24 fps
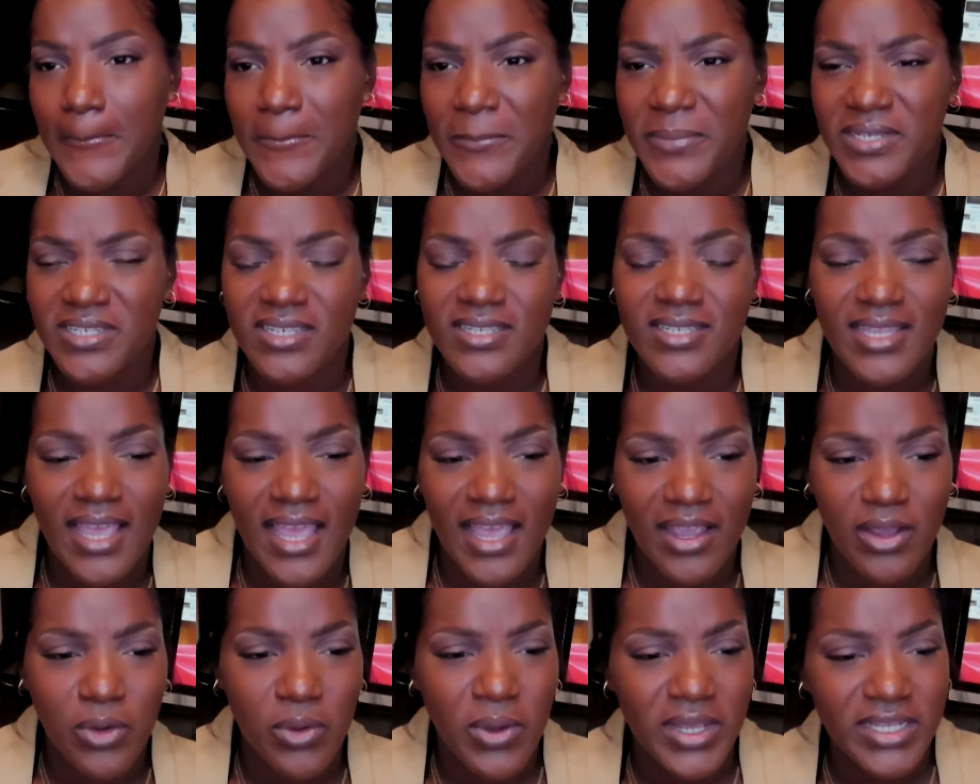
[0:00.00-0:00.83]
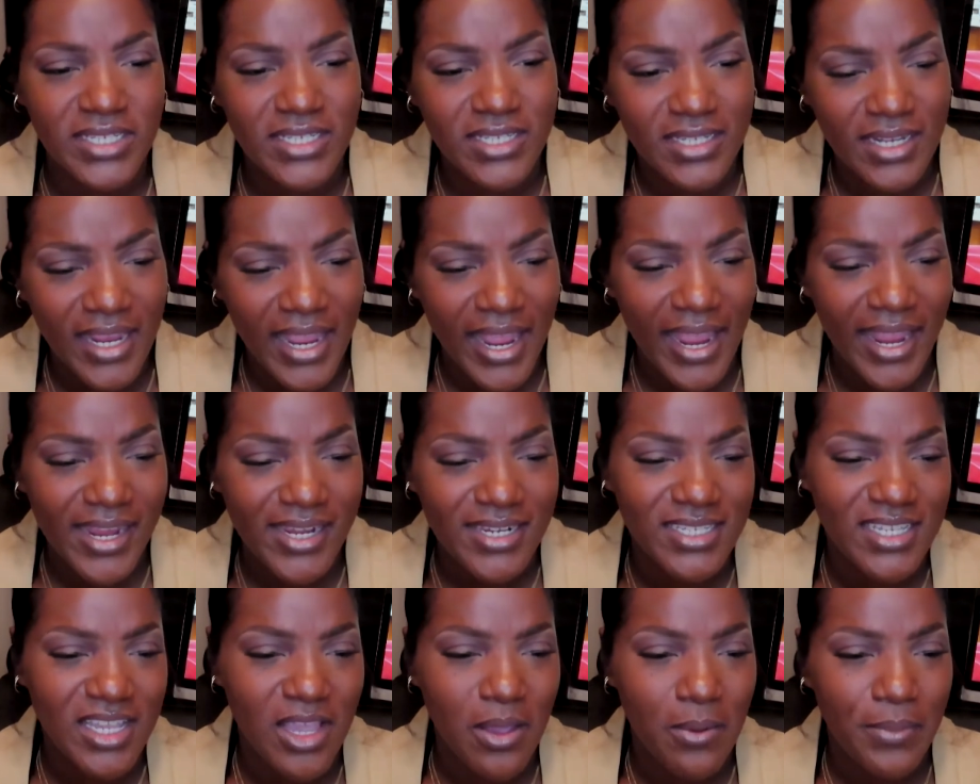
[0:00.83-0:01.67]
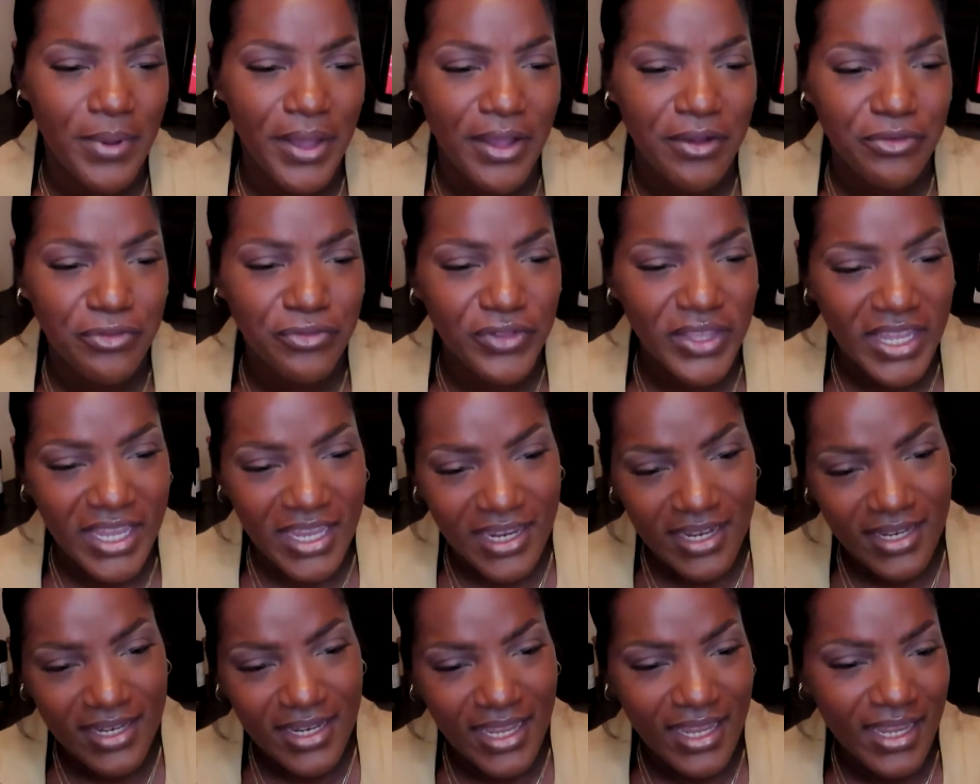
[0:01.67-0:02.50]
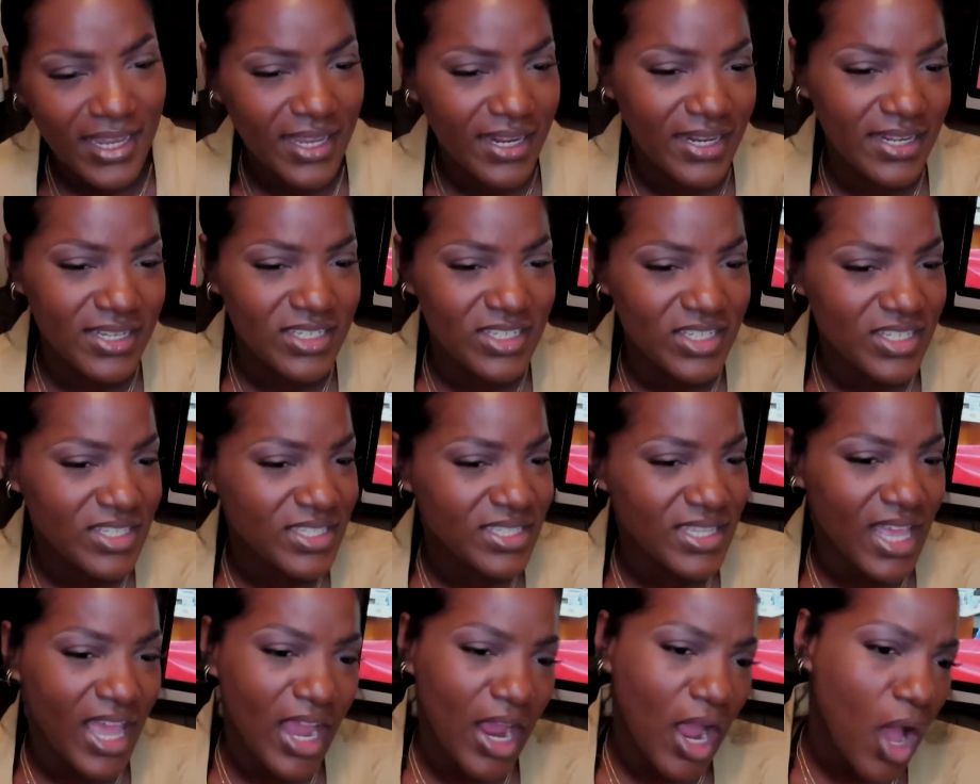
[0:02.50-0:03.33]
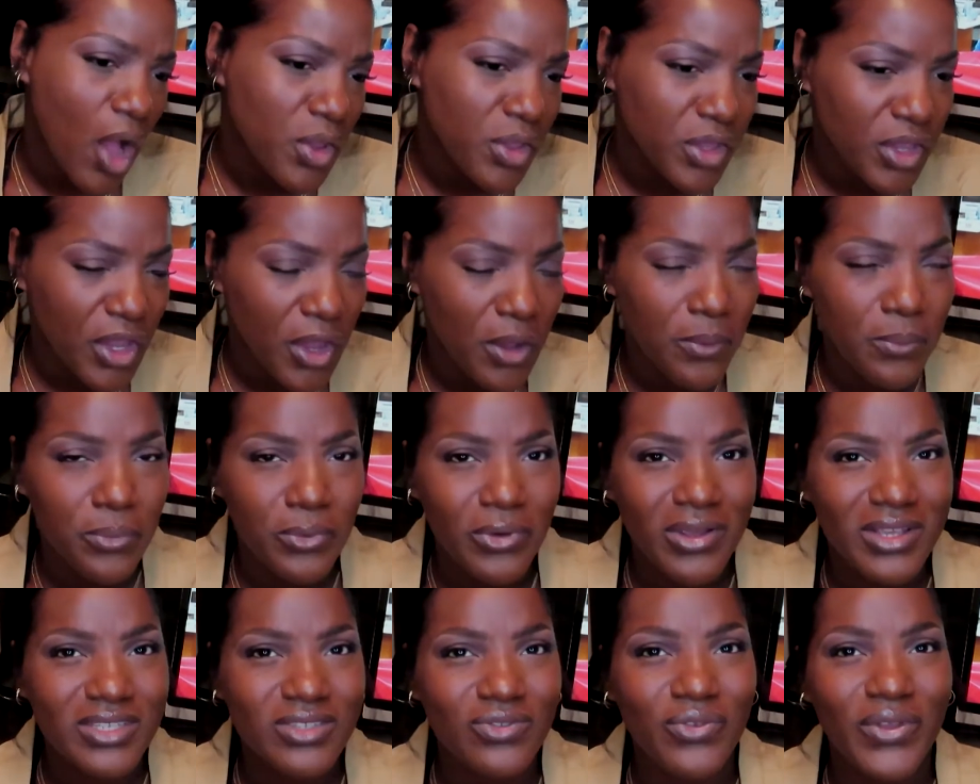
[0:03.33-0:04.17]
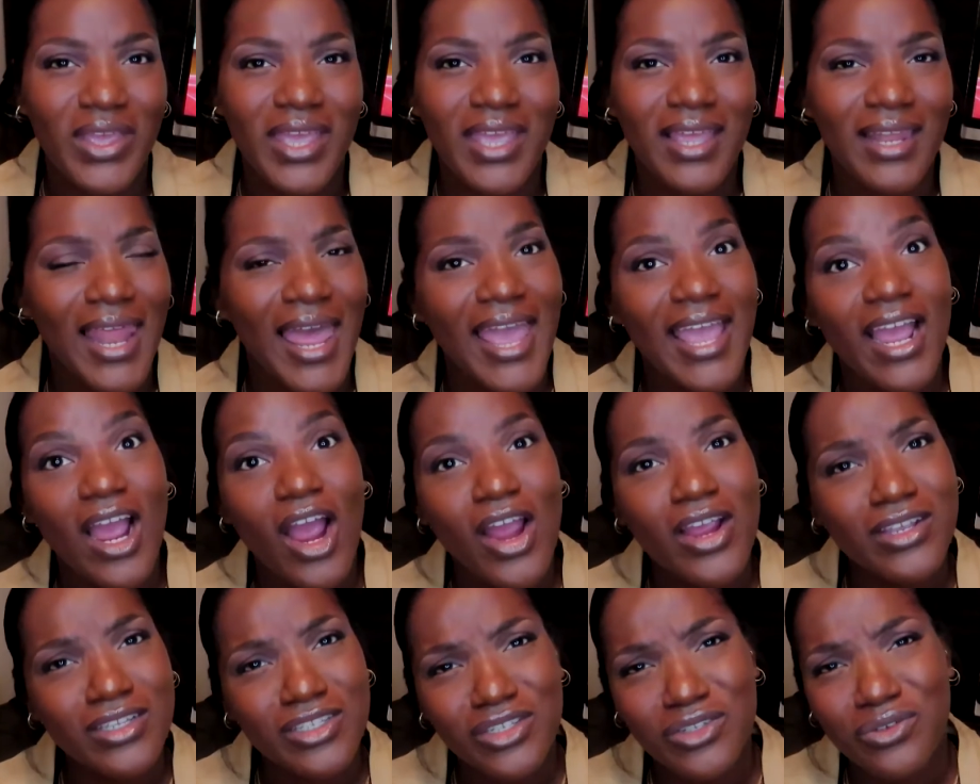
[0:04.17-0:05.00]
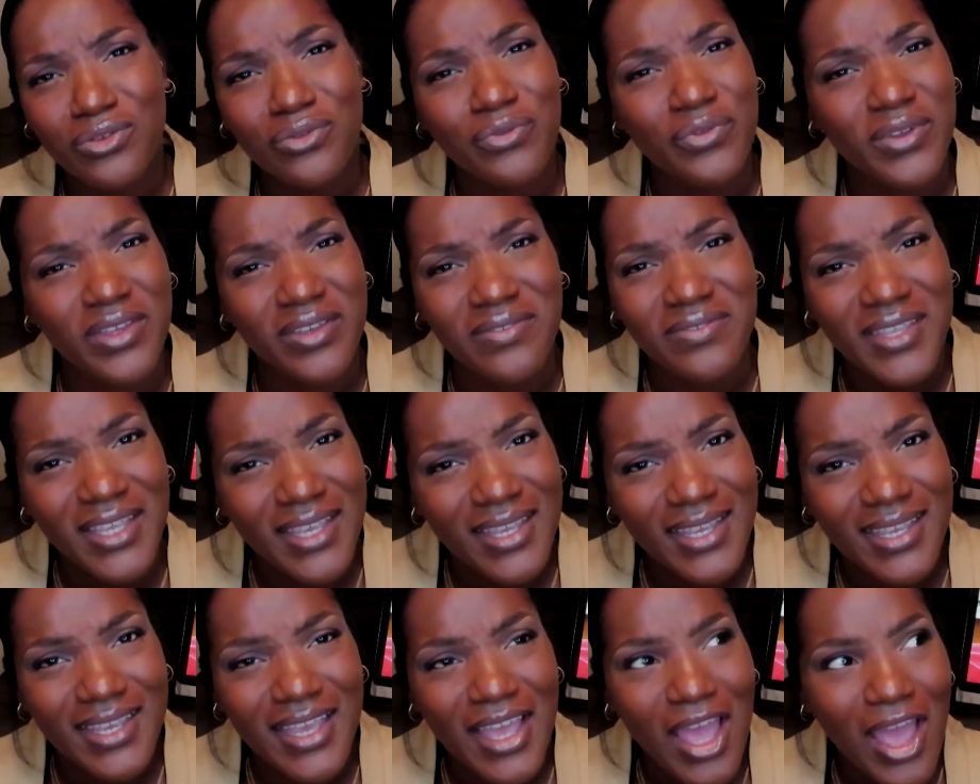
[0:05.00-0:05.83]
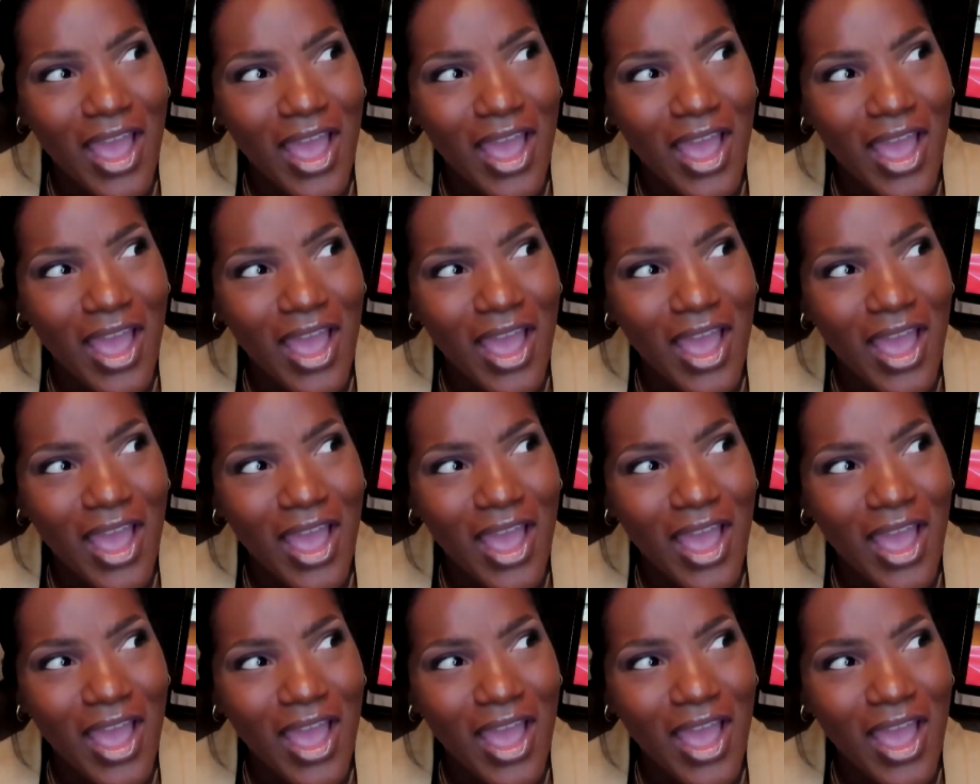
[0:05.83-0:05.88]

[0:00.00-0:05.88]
She's questioning Ashley about feeding Dean, and she's like, oh, you gonna breastfeed? Like, aren't you 50?